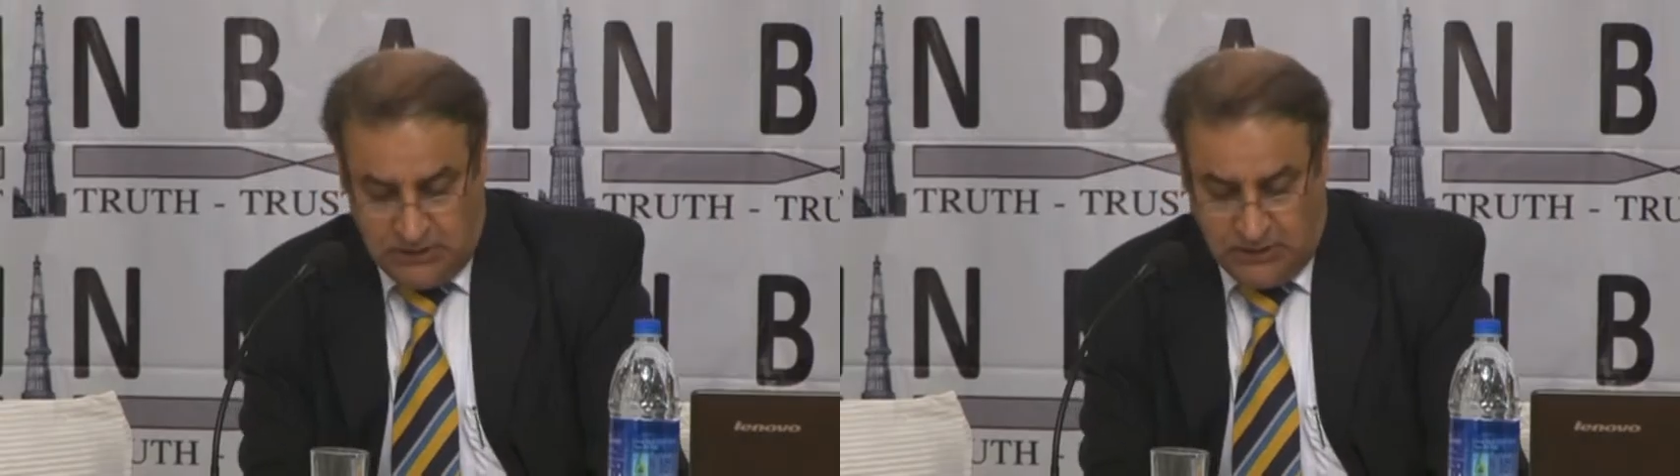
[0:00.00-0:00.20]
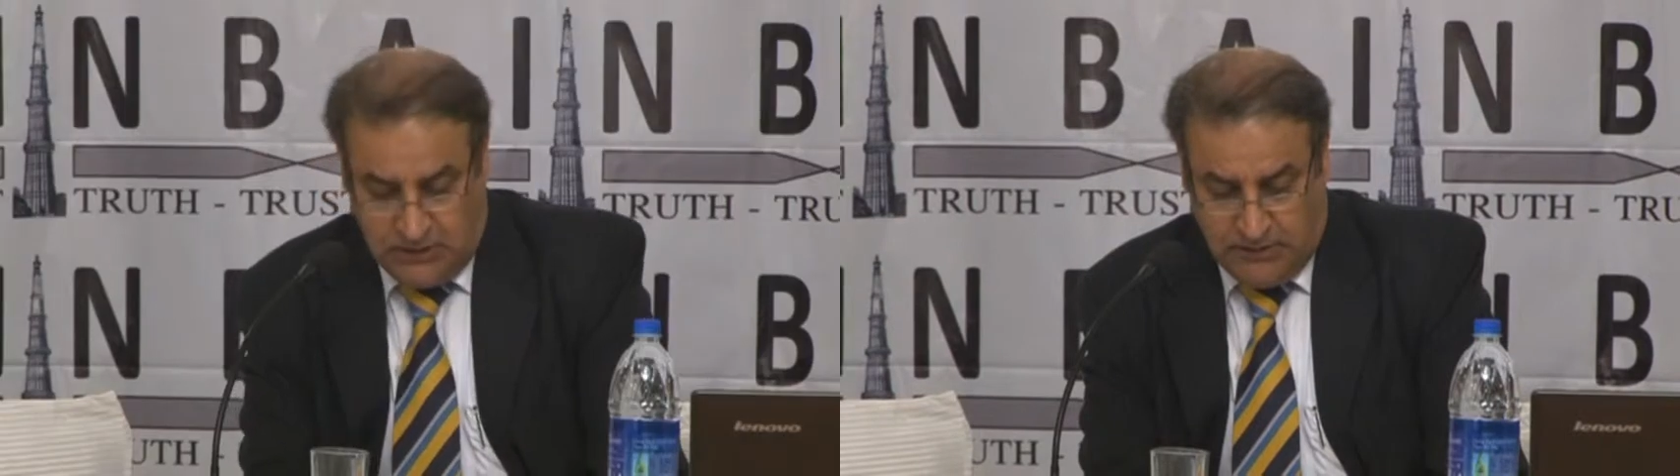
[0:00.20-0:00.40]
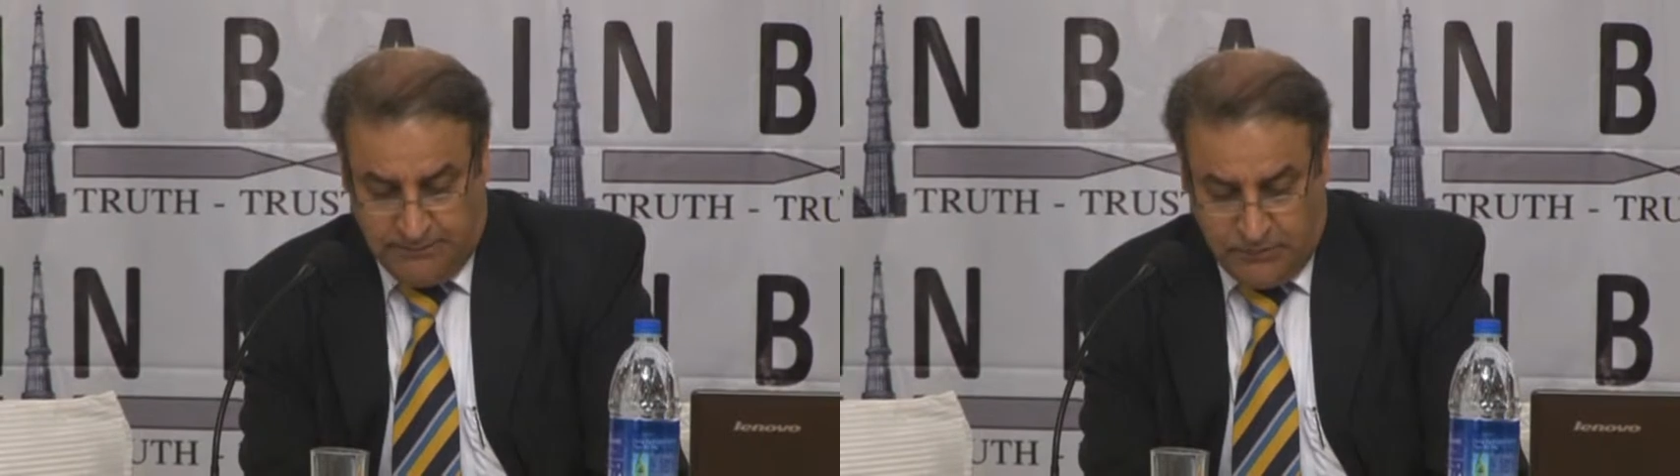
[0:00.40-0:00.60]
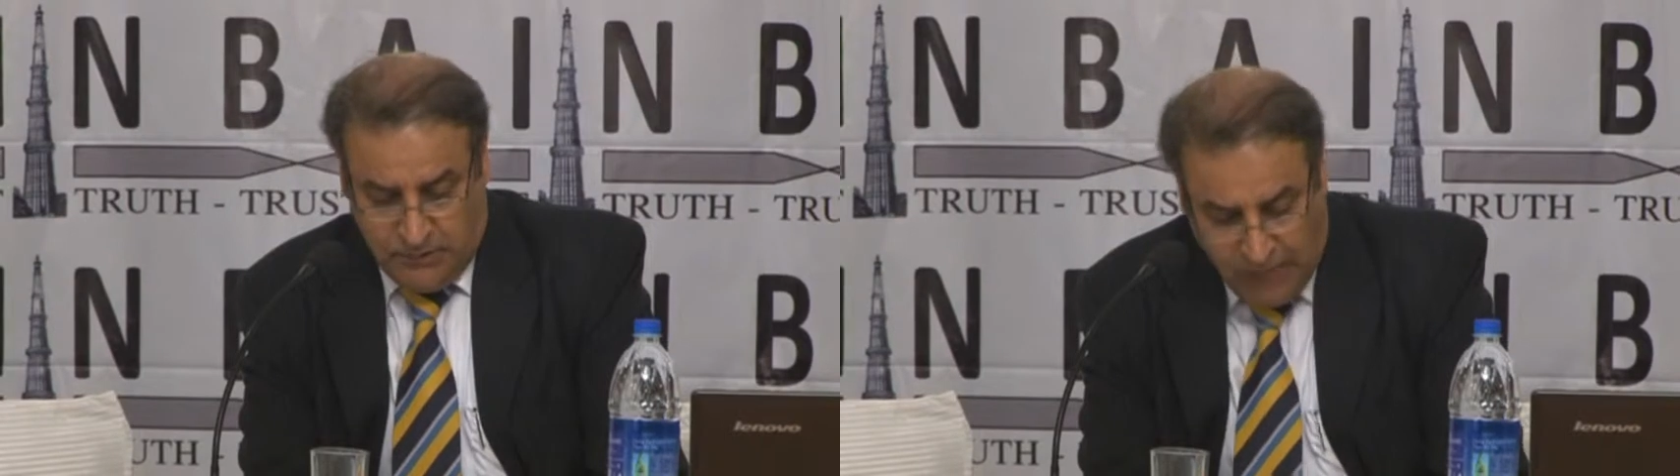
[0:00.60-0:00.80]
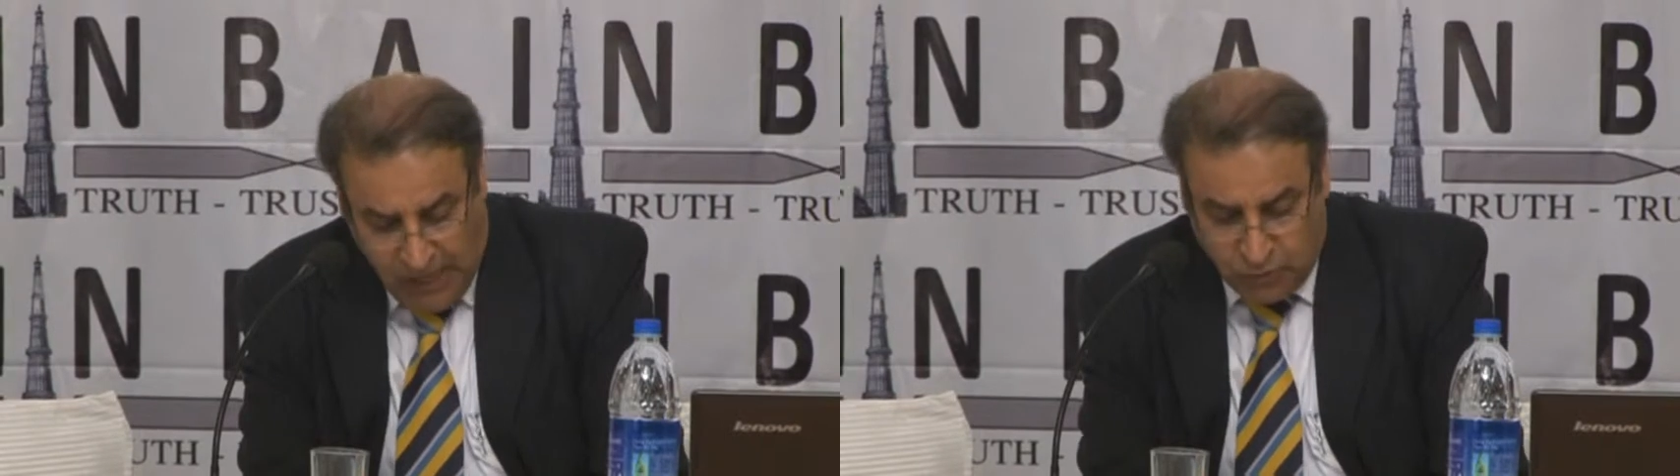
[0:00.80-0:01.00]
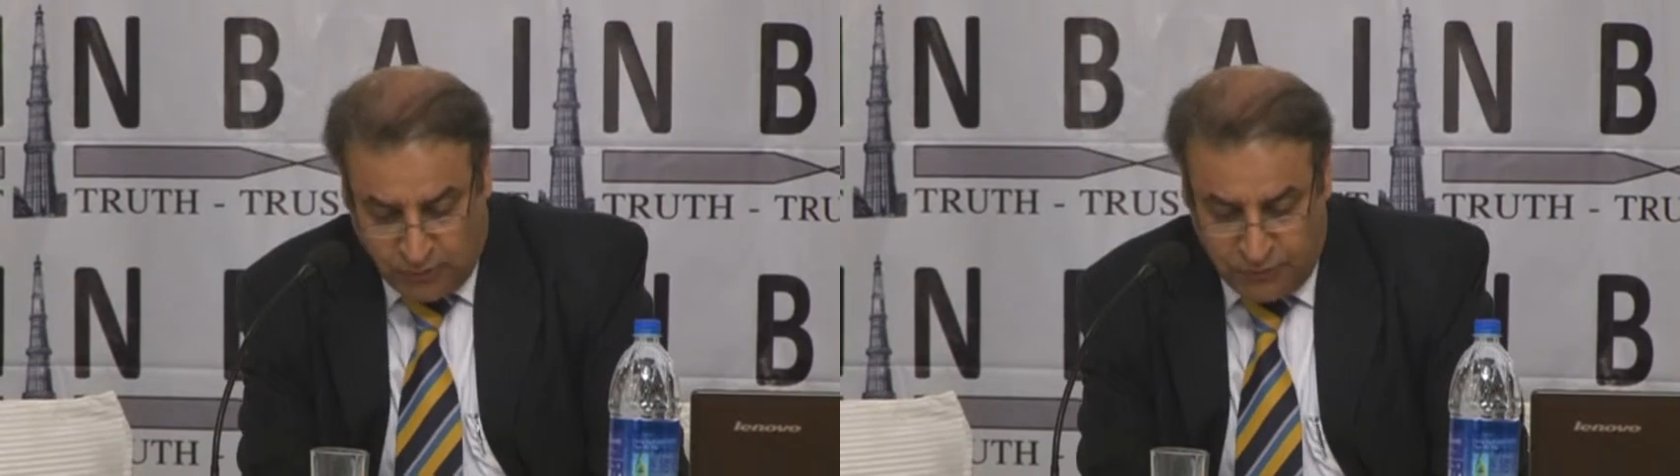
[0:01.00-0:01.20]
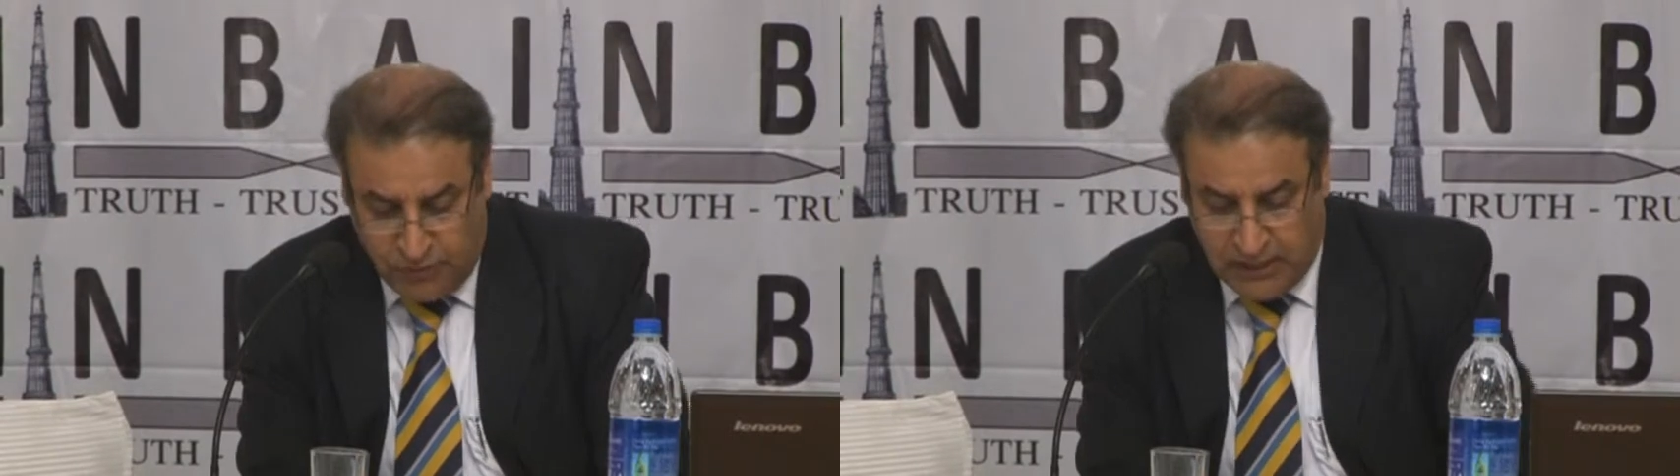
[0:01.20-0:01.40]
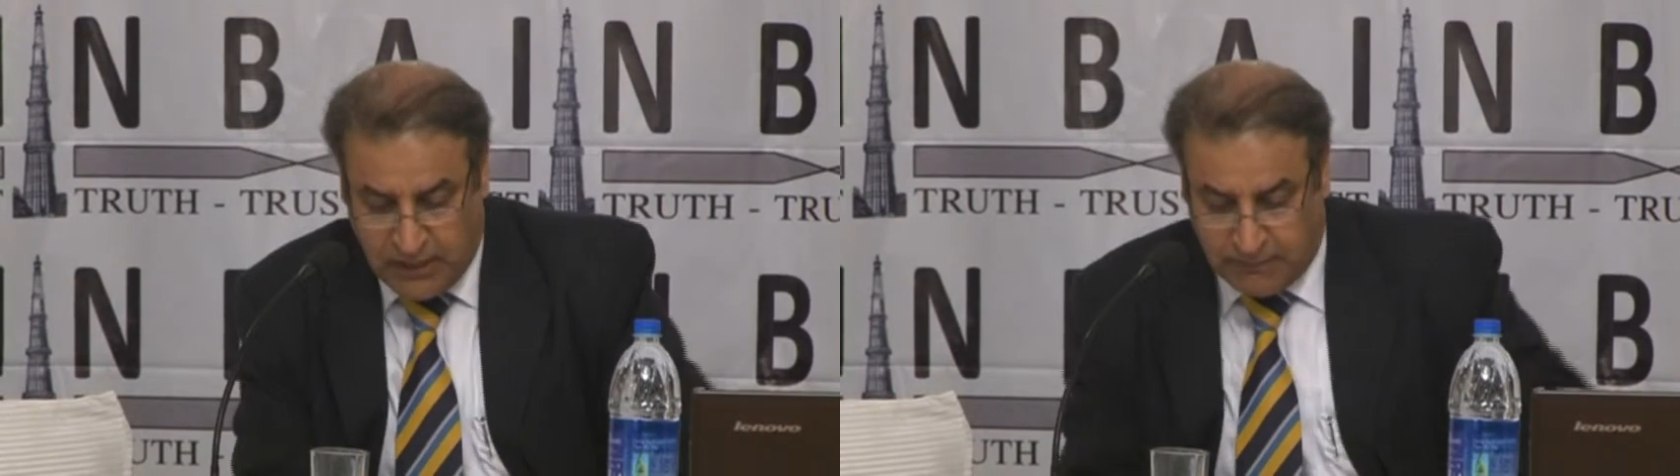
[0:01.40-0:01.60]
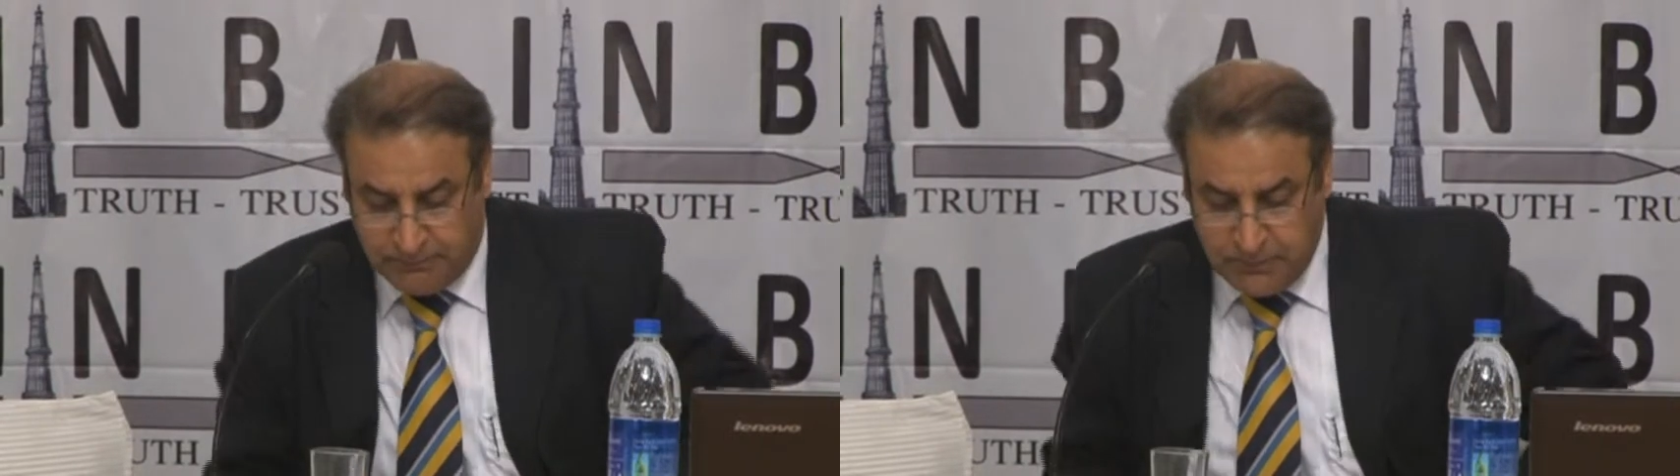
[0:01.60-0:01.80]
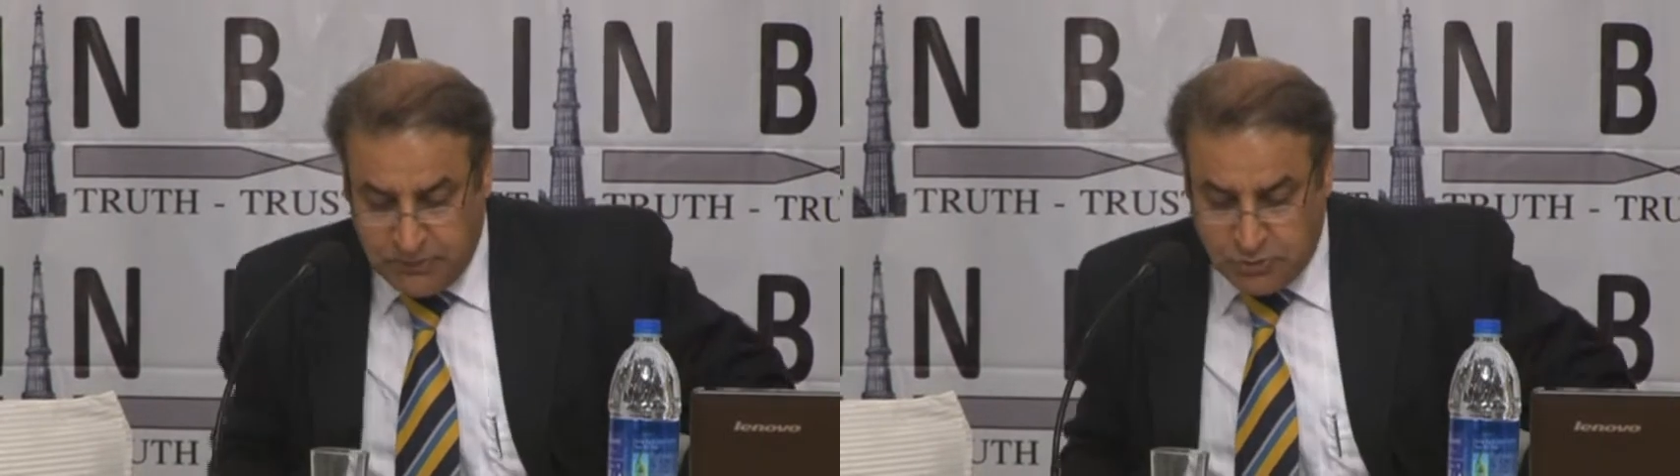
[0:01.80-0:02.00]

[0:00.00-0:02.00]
out of your income.